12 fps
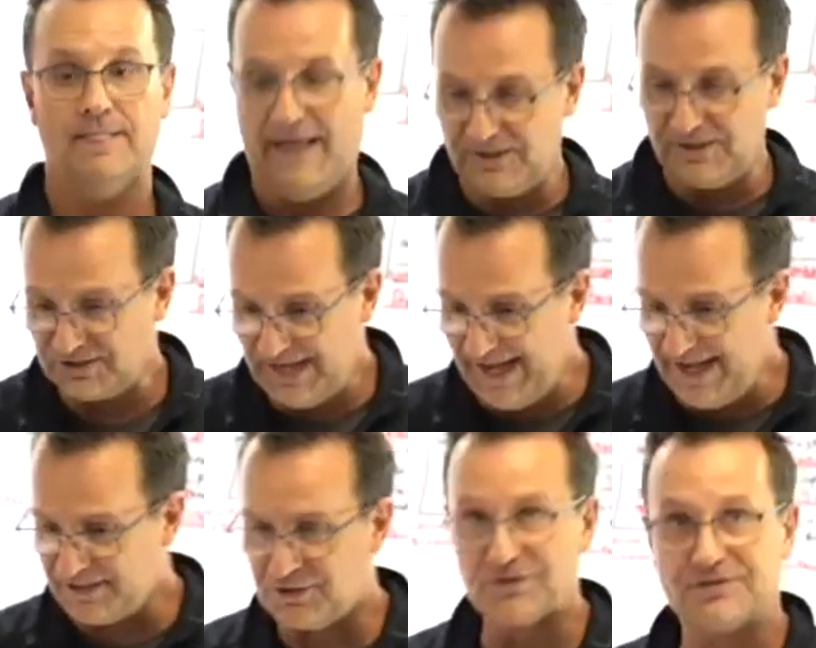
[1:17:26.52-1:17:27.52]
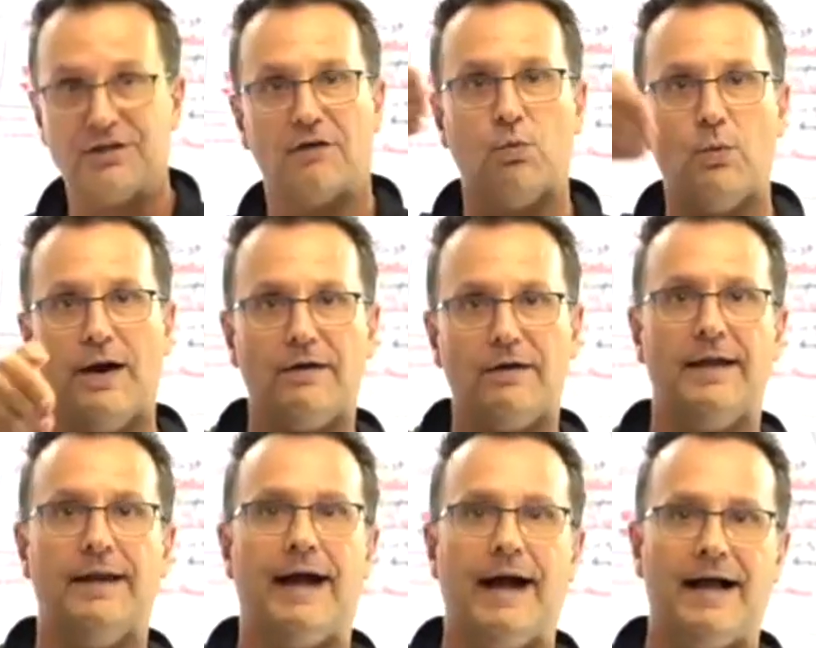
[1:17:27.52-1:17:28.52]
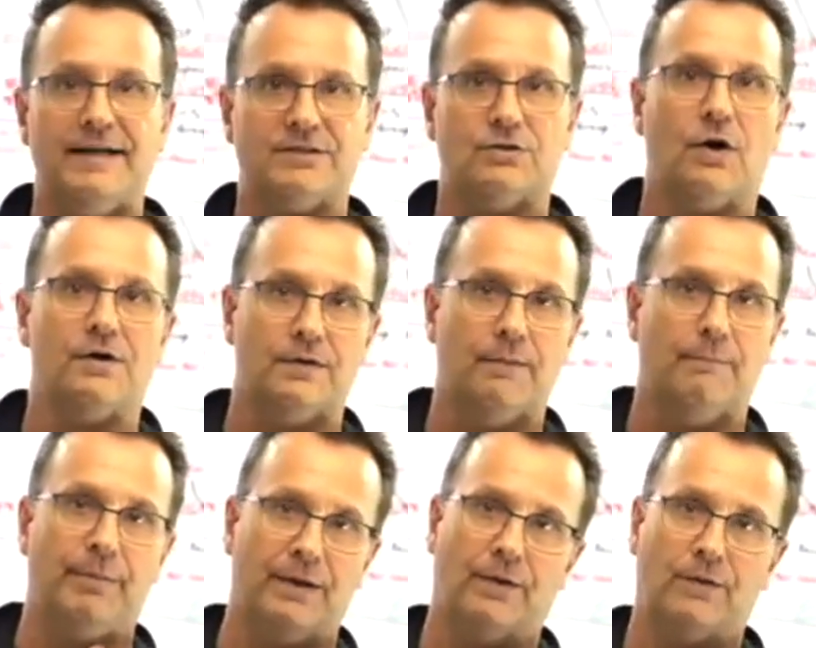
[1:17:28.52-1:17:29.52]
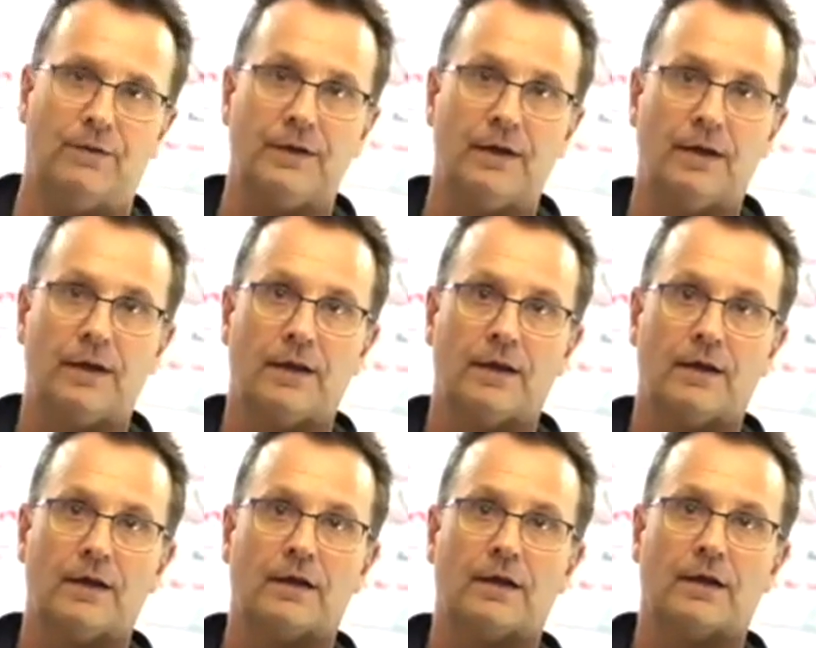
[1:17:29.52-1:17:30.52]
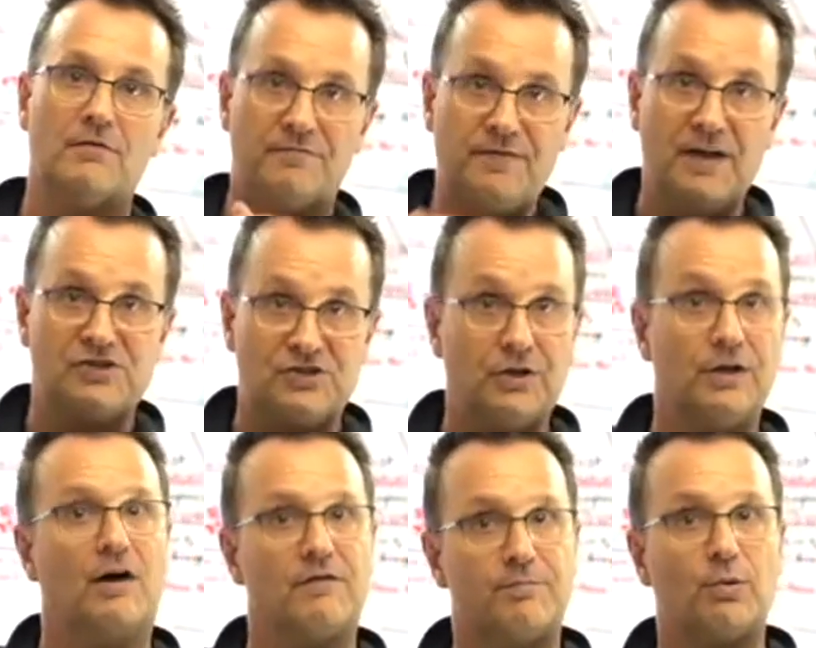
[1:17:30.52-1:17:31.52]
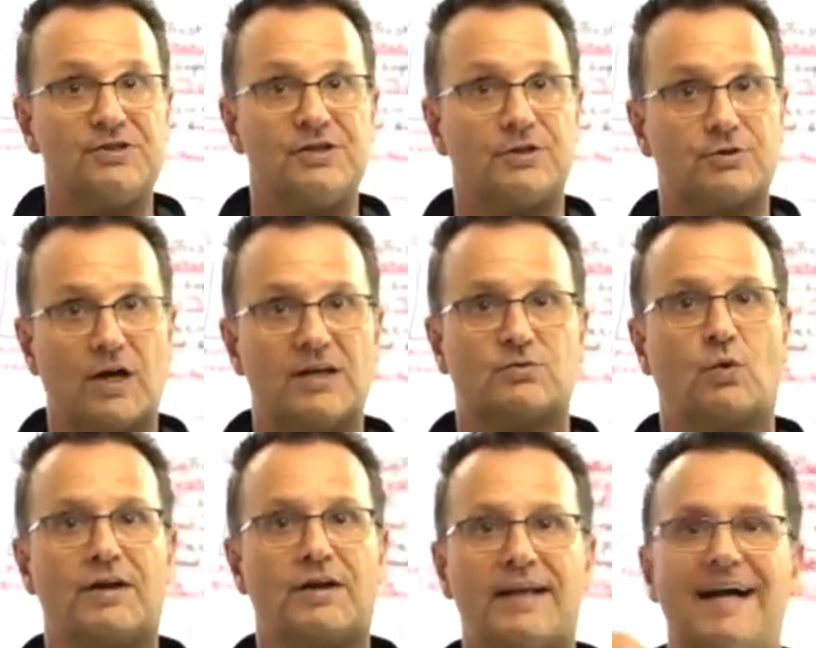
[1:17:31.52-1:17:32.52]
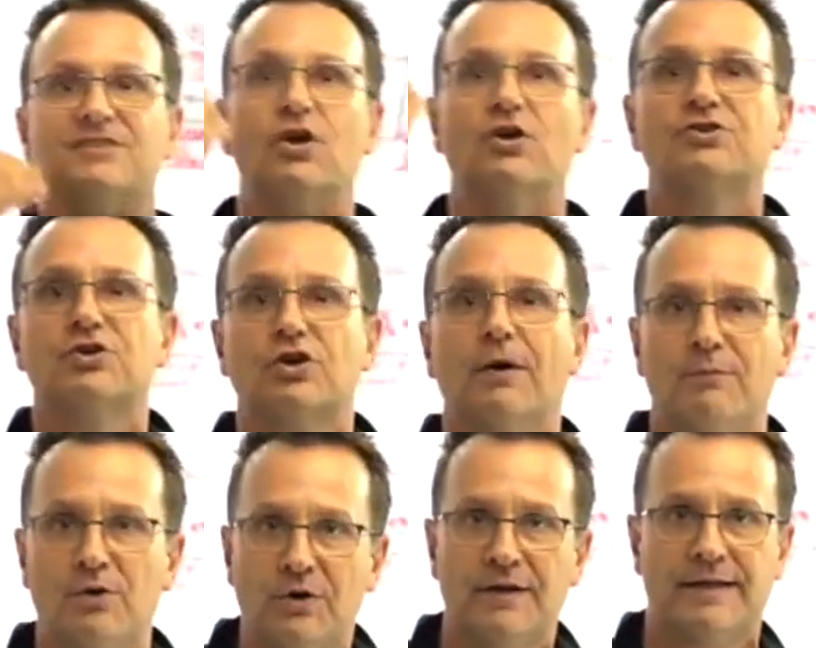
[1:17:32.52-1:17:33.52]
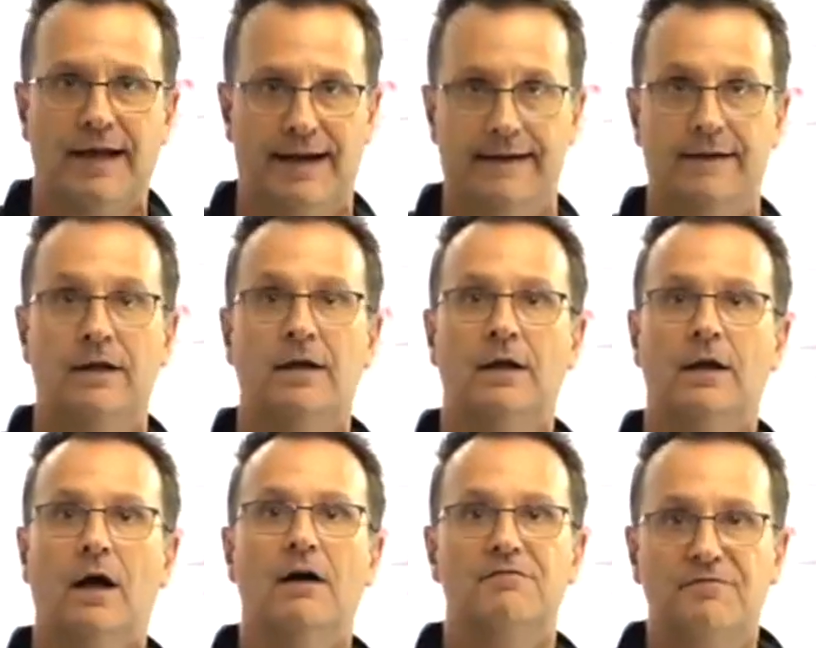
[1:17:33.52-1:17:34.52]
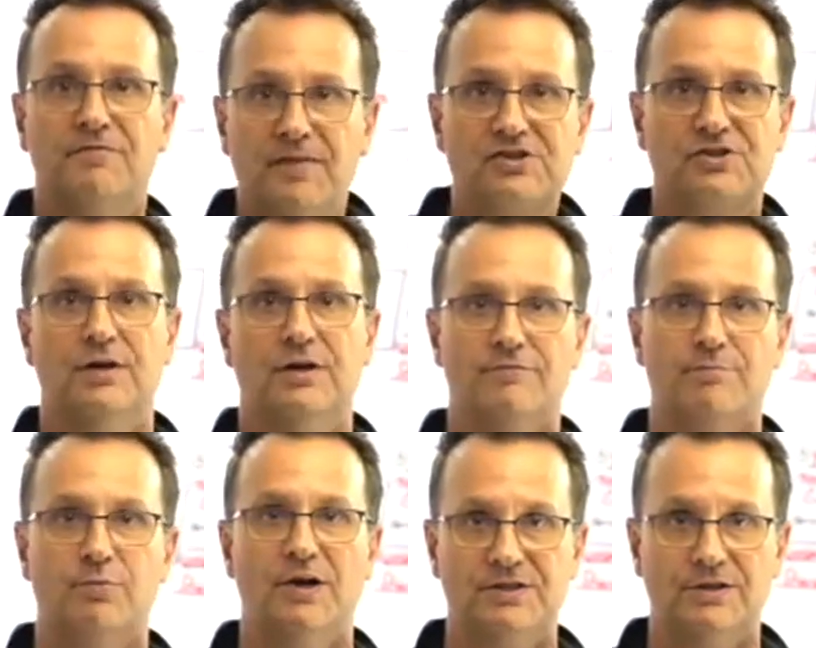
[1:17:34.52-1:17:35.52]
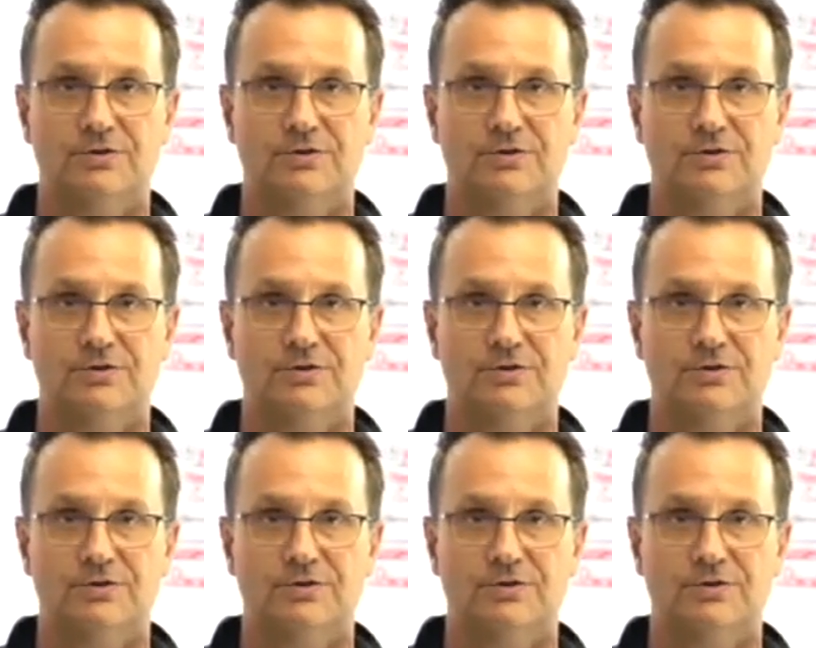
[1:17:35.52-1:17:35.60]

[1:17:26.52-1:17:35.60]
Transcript: And just ask yourself, where can I start to build a vision of bridging trust? Where can I start to communicate a vision of bridging